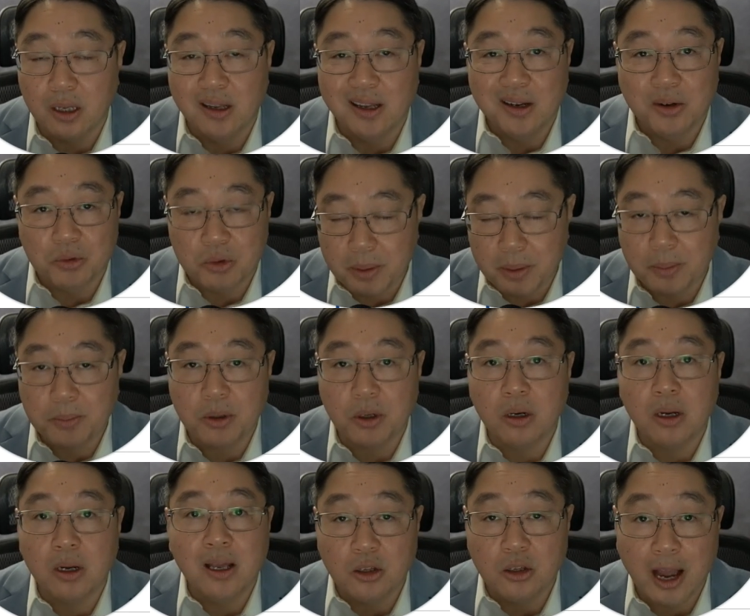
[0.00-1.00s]
Remember,
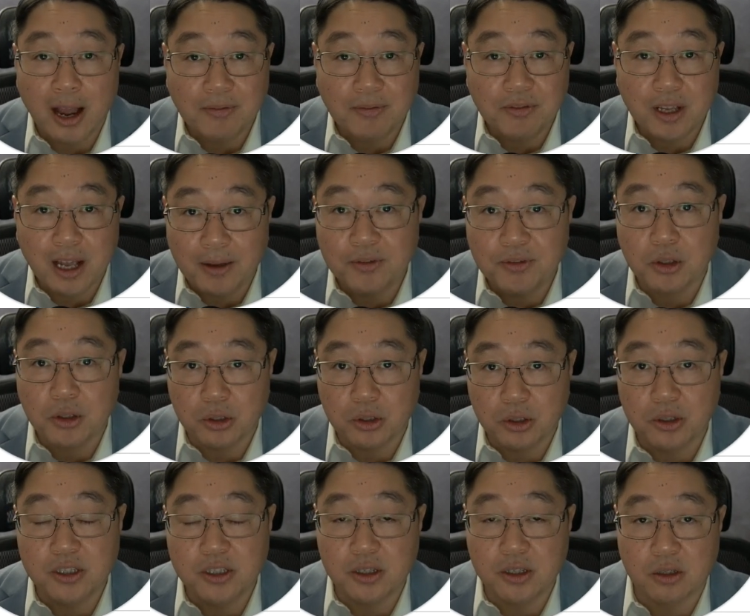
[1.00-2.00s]
you have to have your
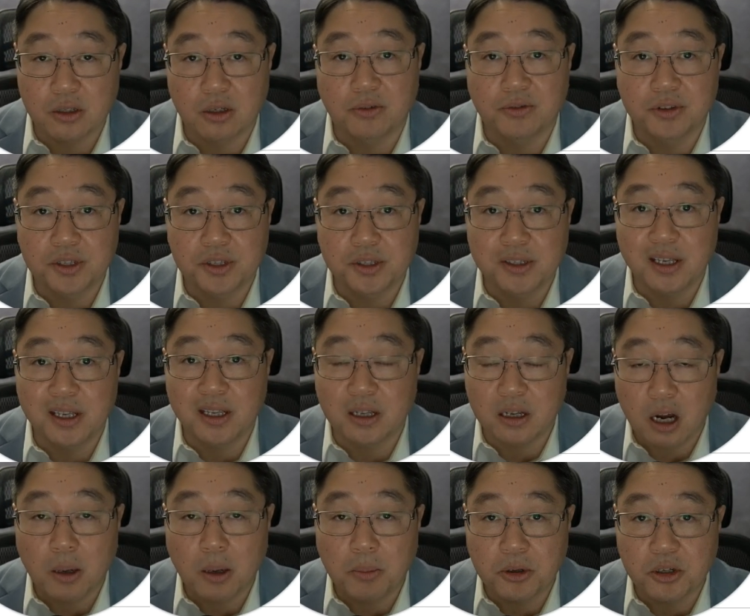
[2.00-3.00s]
goods and services in
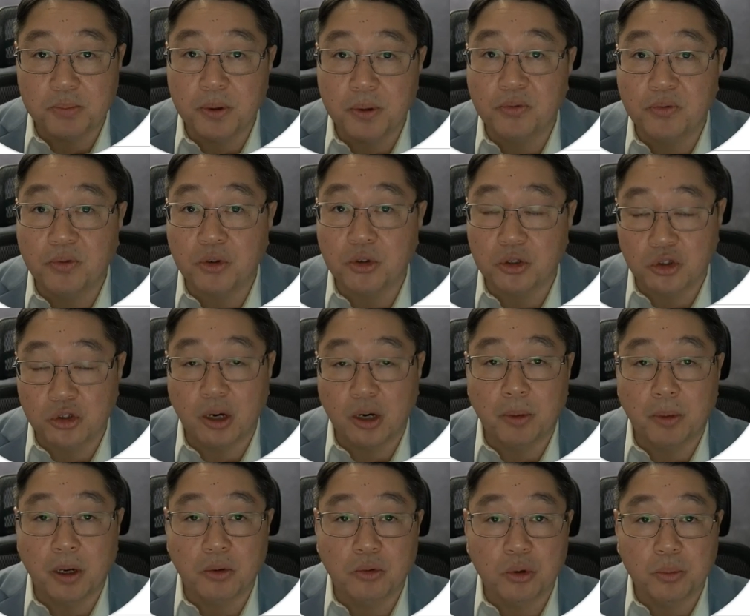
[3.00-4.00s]
commerce before your
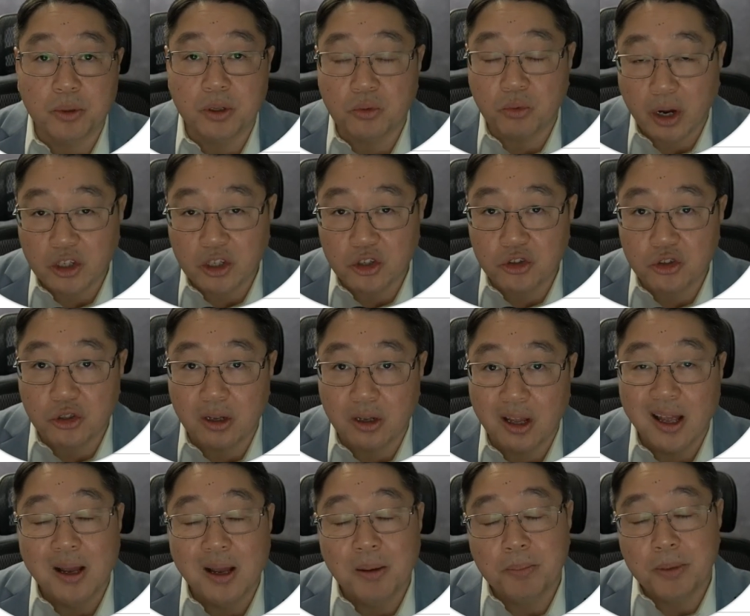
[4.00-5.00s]
trademark will be registered,
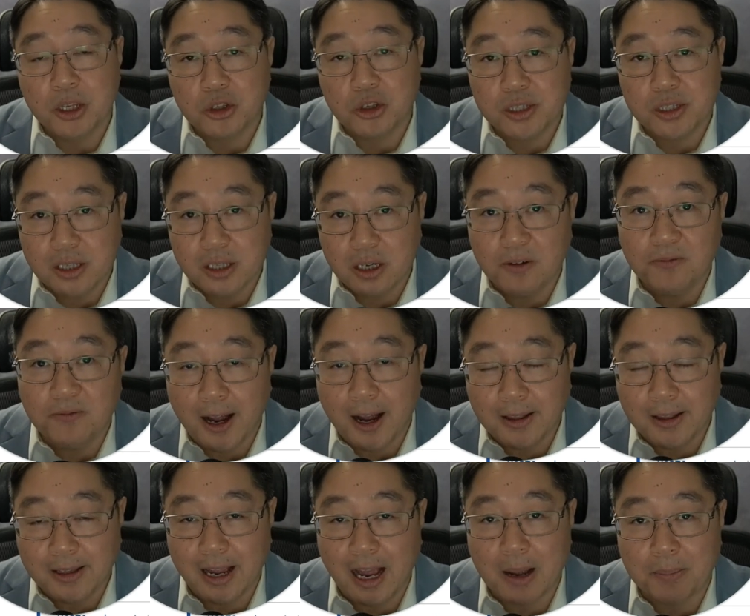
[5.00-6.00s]
but you still file
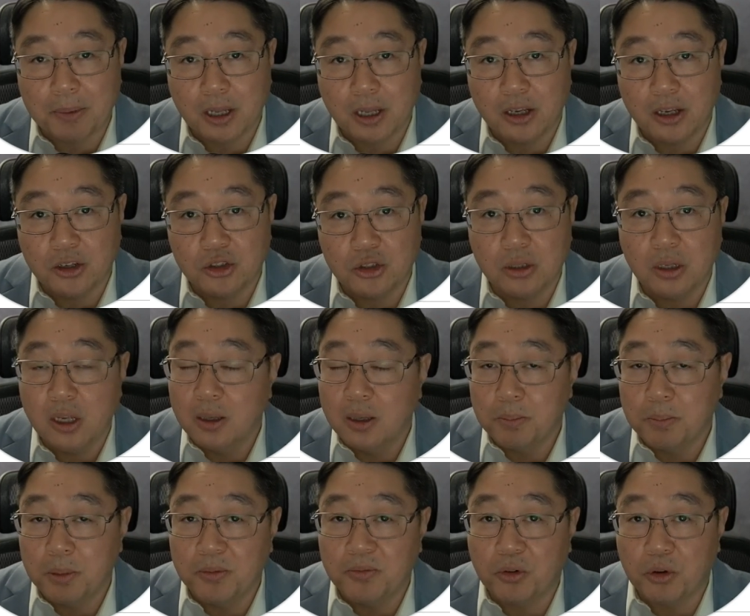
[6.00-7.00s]
the application
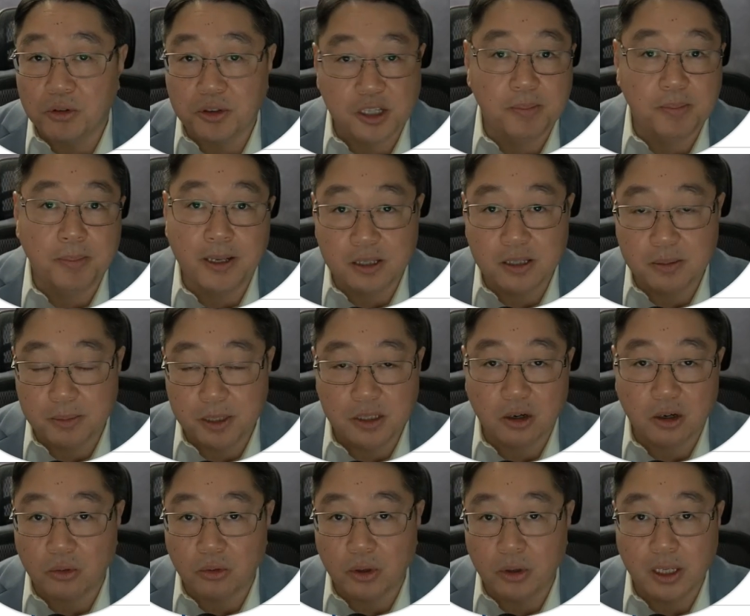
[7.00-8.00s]
before the specimens
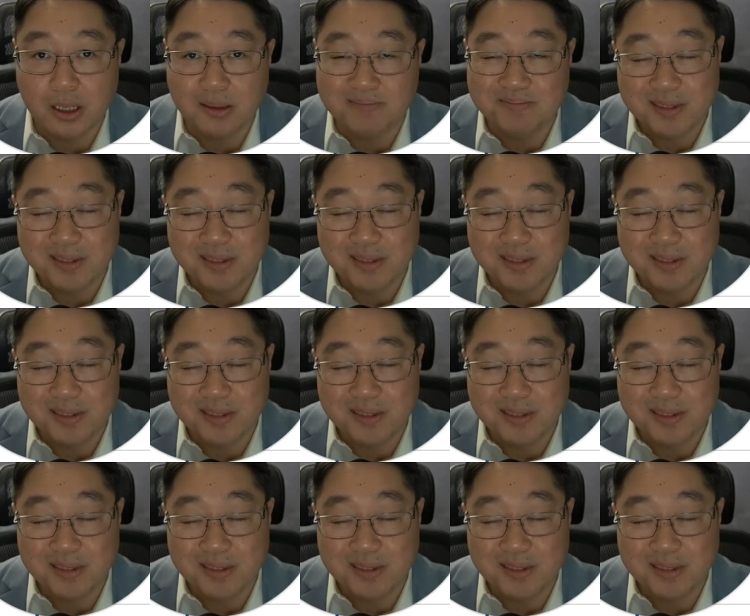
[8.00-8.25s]
are ready.